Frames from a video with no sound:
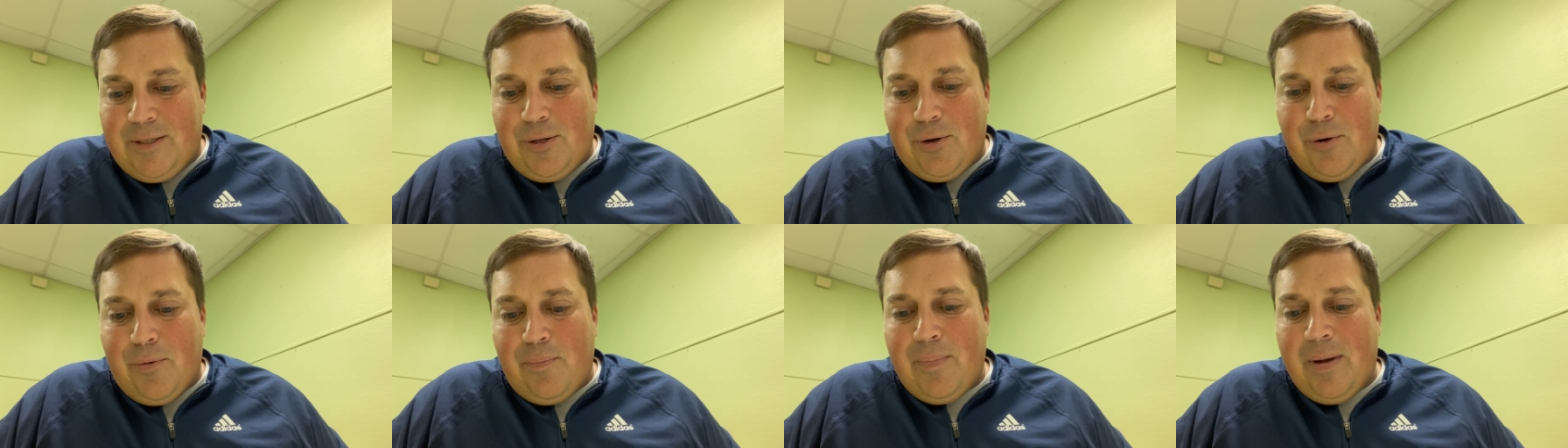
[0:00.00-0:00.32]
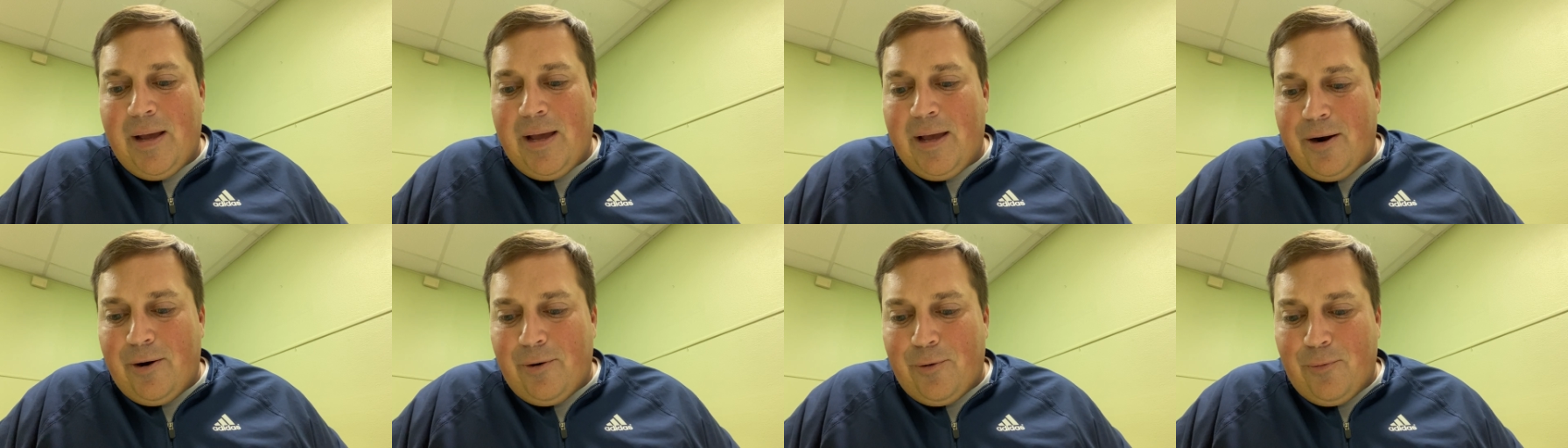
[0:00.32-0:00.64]
no
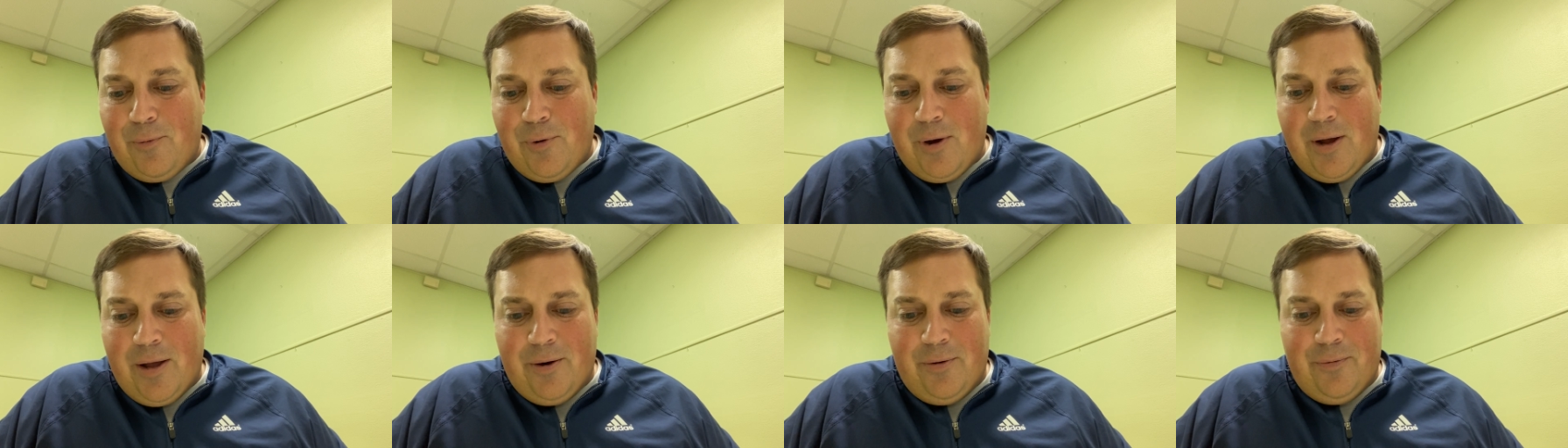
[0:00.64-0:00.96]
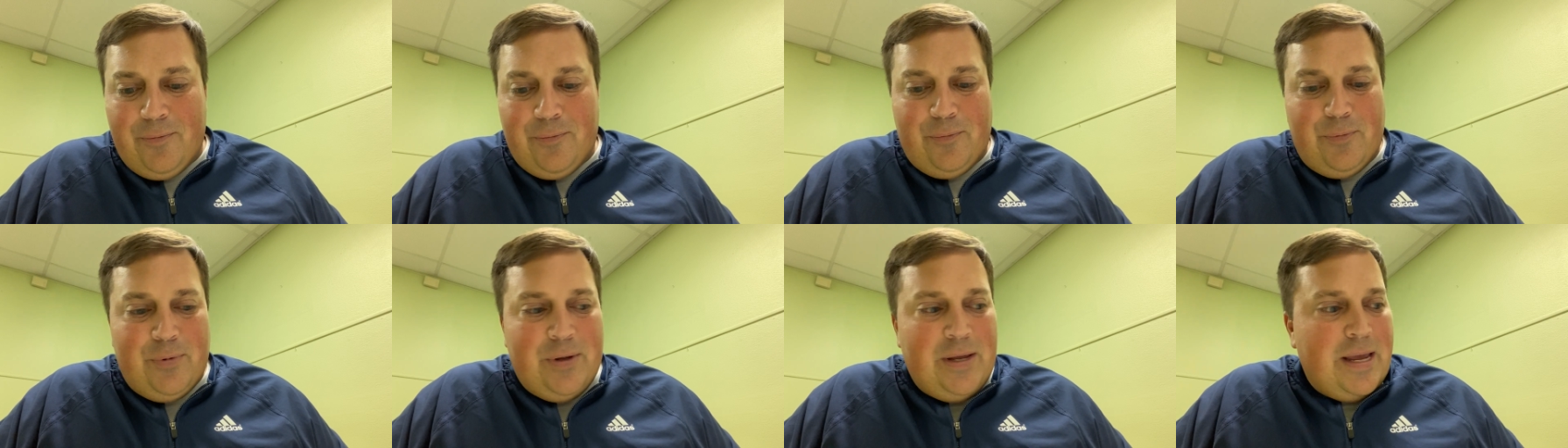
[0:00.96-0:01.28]
matter what,
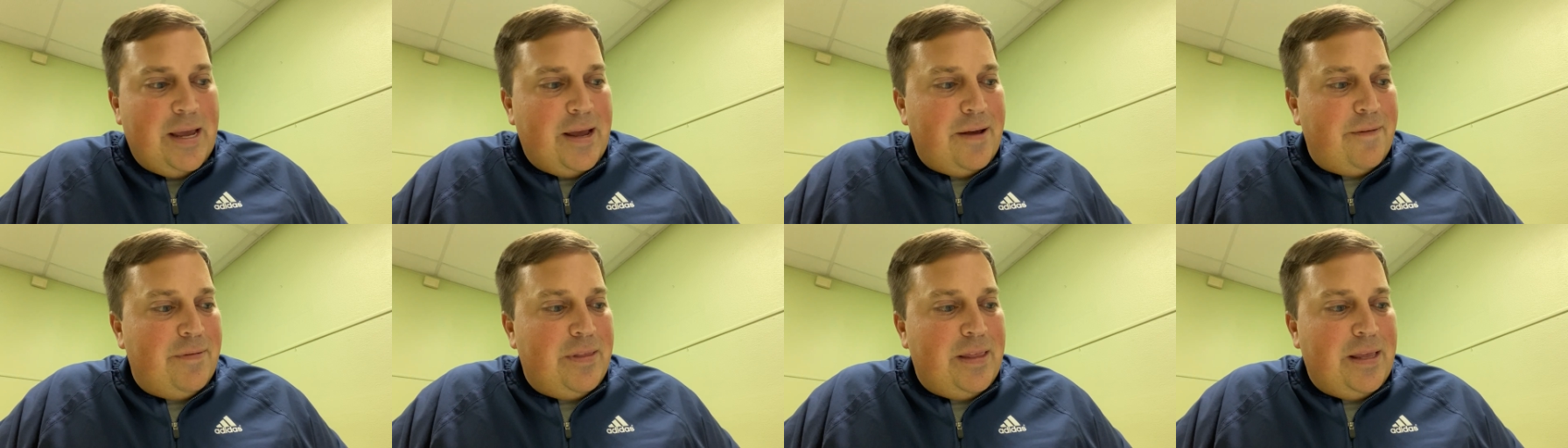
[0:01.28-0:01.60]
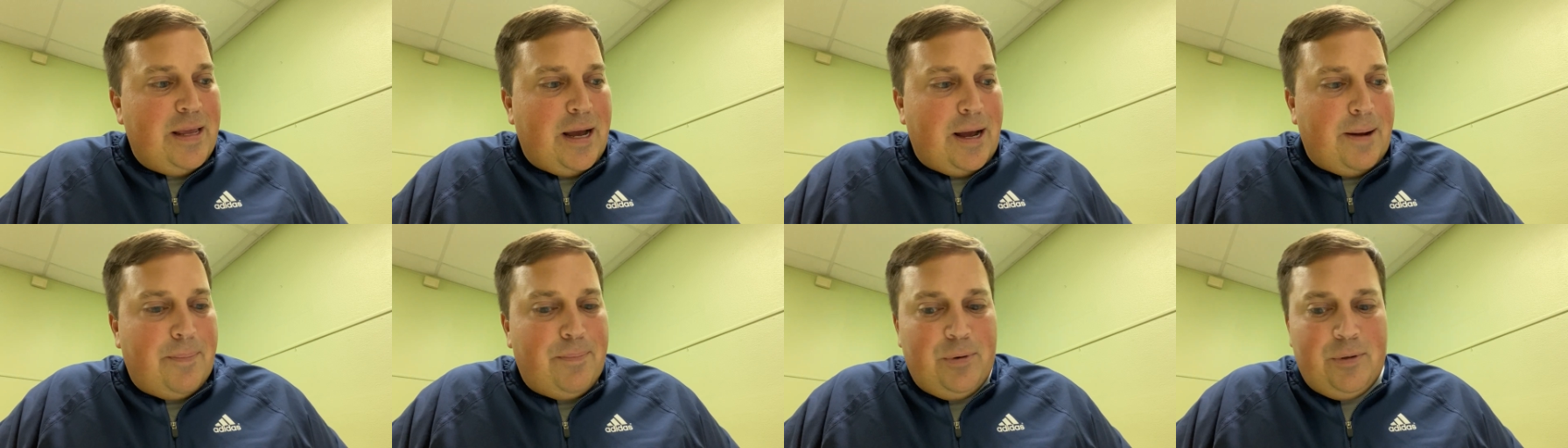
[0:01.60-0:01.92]
we have
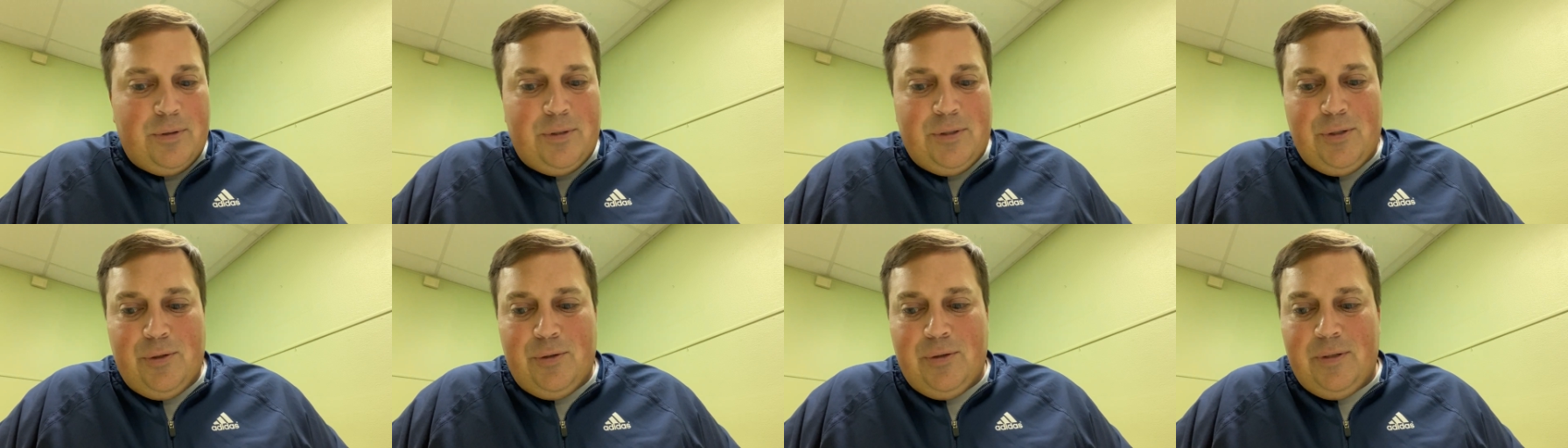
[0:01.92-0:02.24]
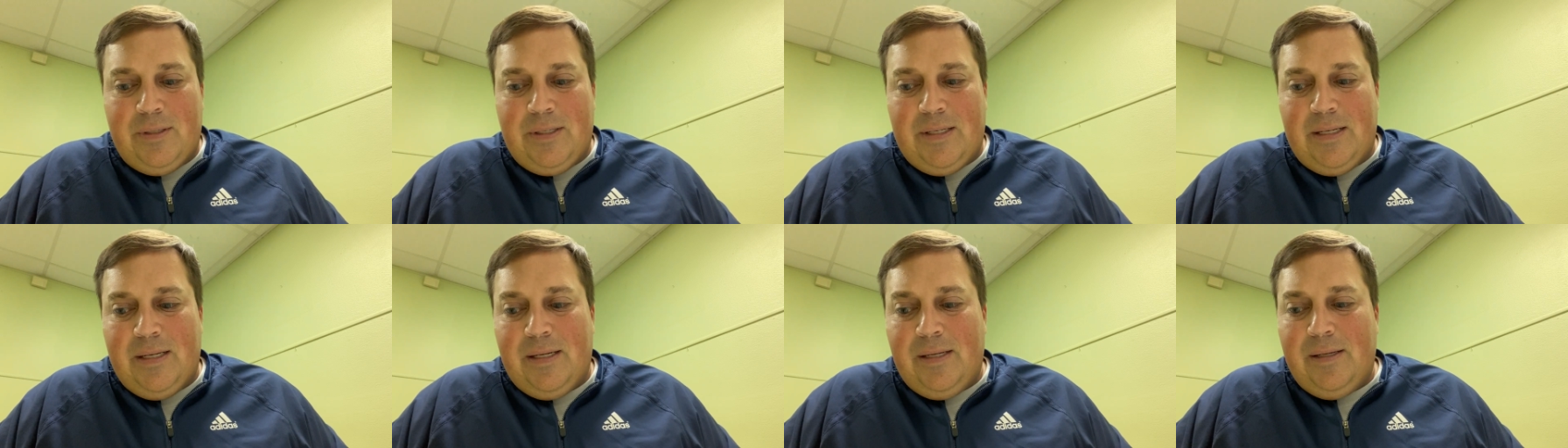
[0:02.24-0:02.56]
the
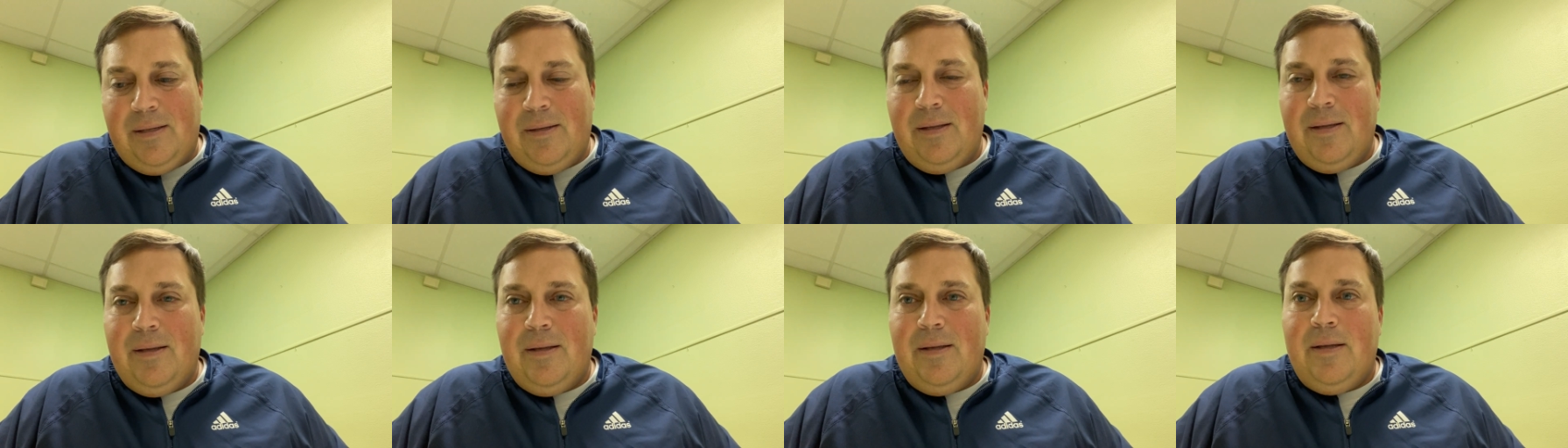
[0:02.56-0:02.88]
opportunity